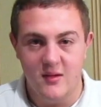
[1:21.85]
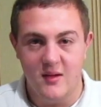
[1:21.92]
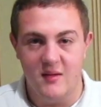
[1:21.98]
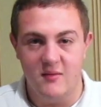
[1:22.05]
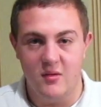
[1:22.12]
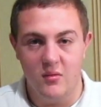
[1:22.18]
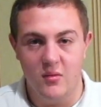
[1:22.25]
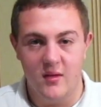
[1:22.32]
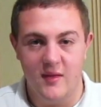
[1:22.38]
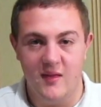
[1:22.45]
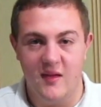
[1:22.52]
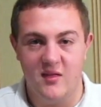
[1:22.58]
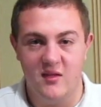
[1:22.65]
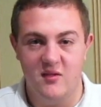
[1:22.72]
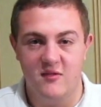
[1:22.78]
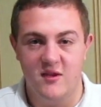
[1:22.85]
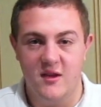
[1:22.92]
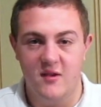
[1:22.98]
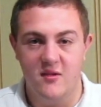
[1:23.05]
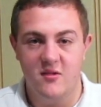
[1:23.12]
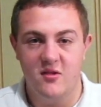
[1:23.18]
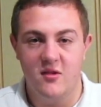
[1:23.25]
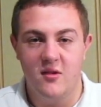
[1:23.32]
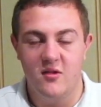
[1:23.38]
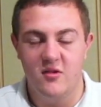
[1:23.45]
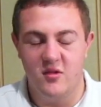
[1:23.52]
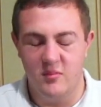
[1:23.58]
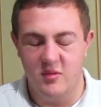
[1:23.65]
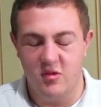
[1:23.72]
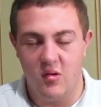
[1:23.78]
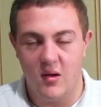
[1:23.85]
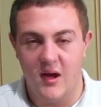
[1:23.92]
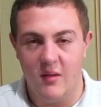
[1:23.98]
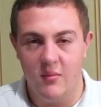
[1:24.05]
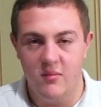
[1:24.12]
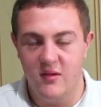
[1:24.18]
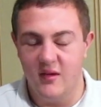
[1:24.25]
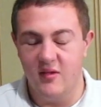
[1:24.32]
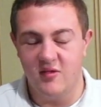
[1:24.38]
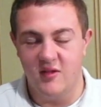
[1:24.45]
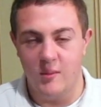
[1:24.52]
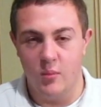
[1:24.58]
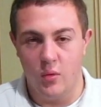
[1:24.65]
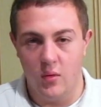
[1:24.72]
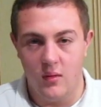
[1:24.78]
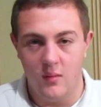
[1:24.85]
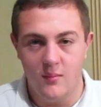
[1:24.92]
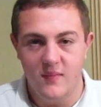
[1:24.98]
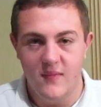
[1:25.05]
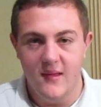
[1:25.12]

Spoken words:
If you really like these videos, subscribe to see more,